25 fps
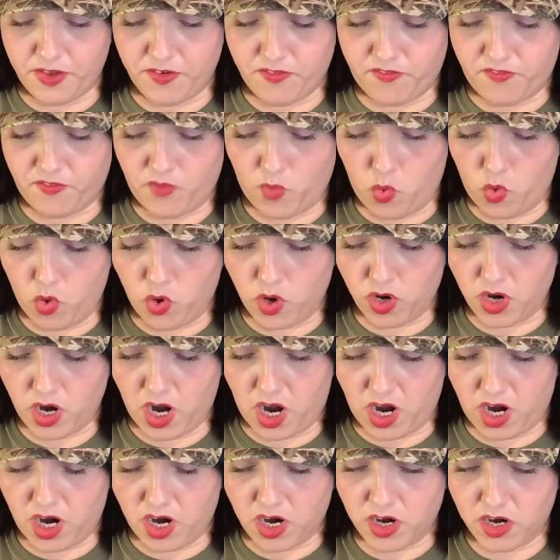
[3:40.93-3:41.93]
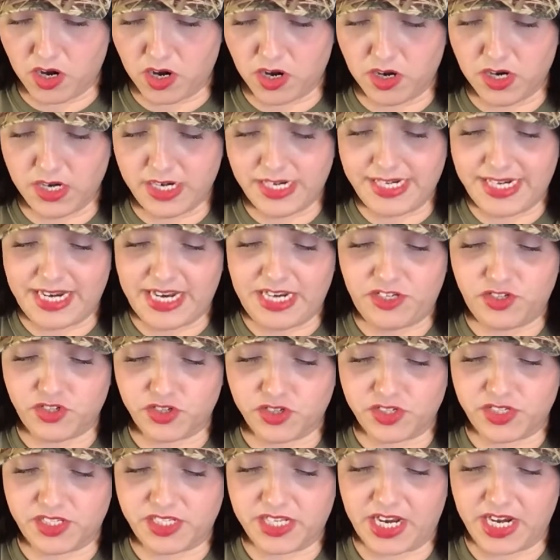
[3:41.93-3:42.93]
for our
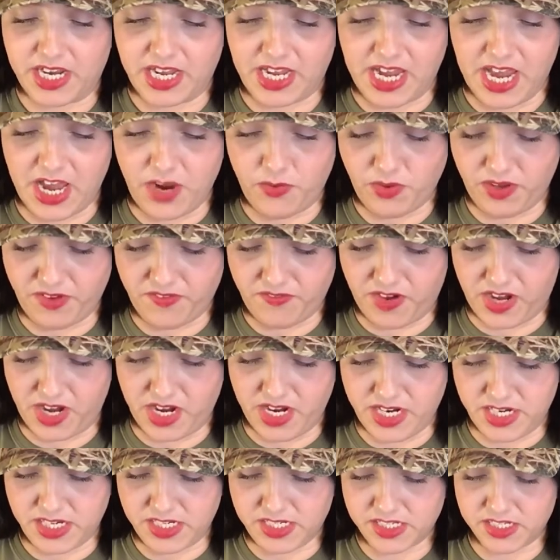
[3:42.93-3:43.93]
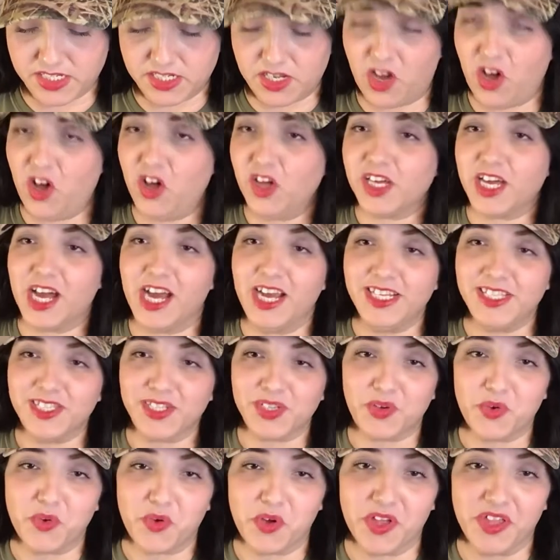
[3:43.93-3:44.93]
nature study, and we find all kinds
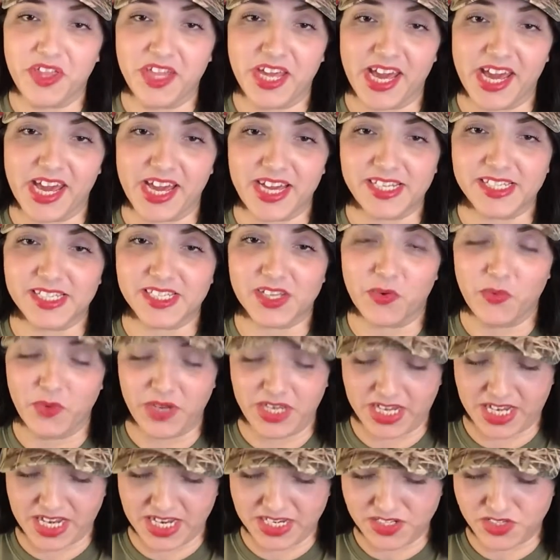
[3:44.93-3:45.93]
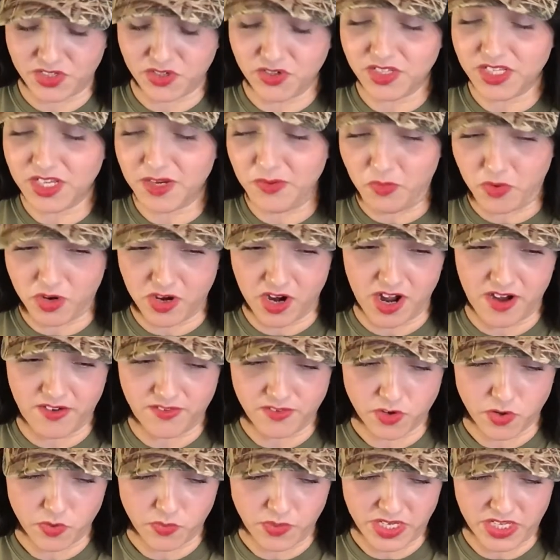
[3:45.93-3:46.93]
of cool things. We can do them
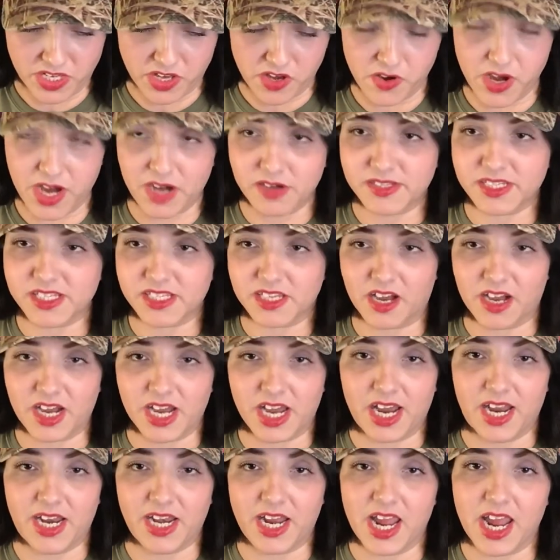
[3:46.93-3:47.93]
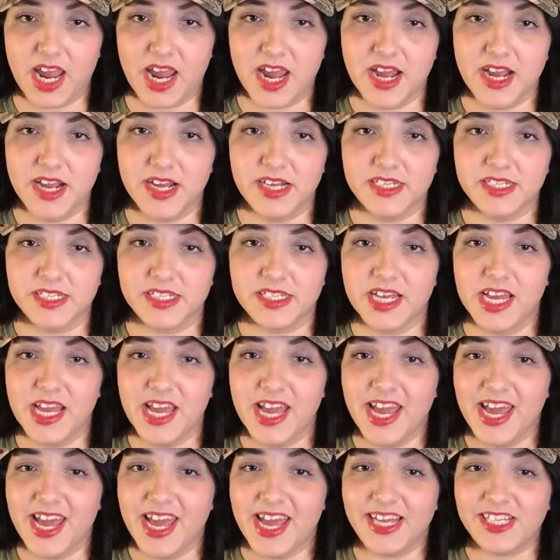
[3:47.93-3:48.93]
wherever we go outside, and
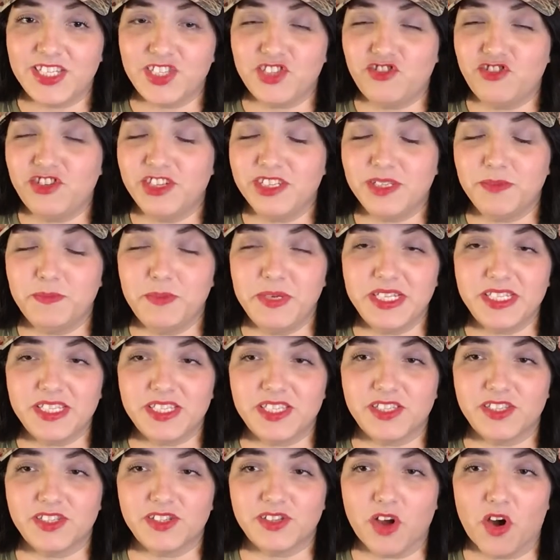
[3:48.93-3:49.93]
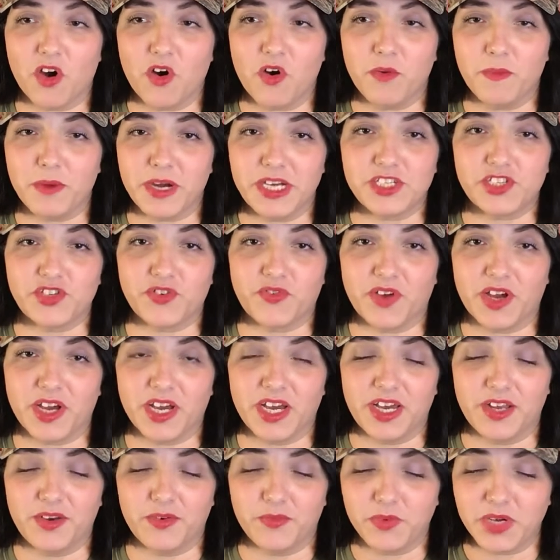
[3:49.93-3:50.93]
it's just been so much
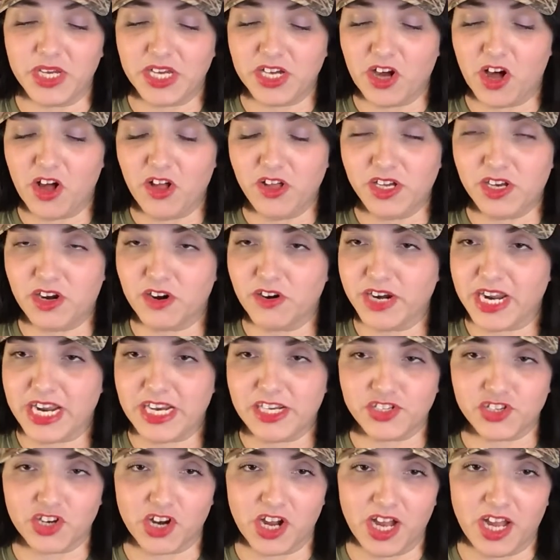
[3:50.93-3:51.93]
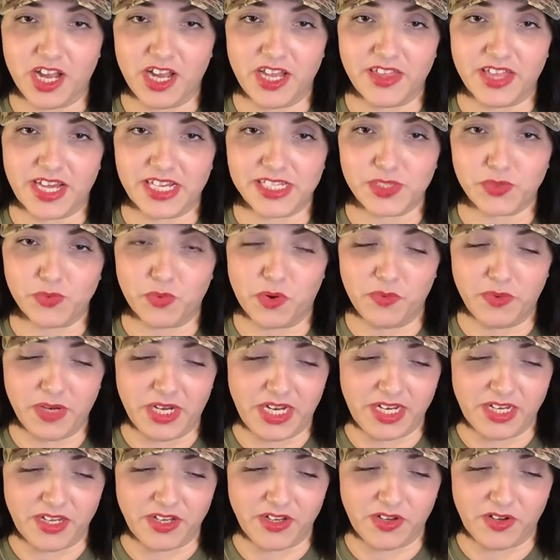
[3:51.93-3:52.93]
fun. We call it our nature hunt. That's what
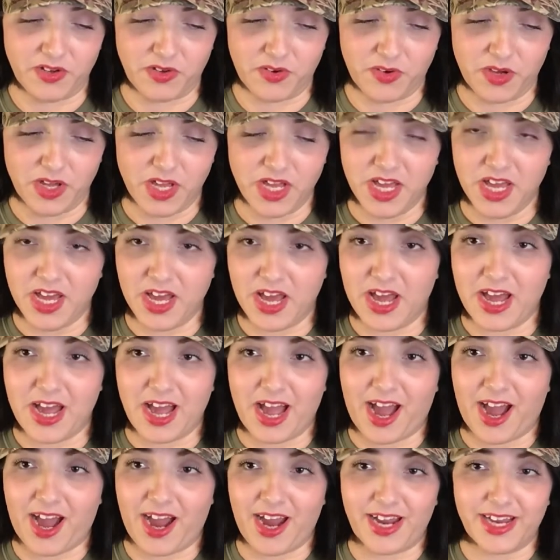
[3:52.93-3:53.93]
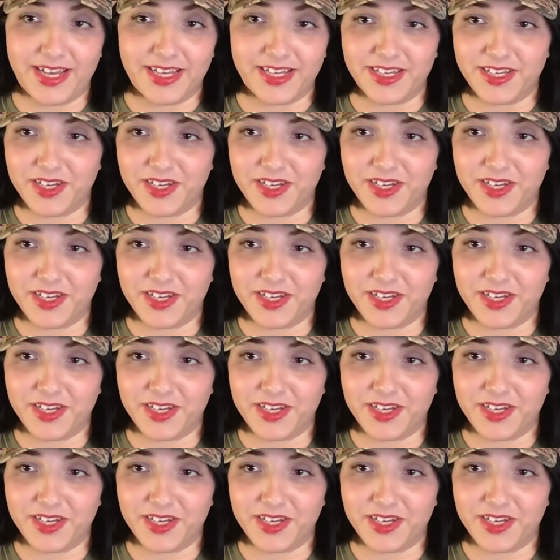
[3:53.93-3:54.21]
we do. I,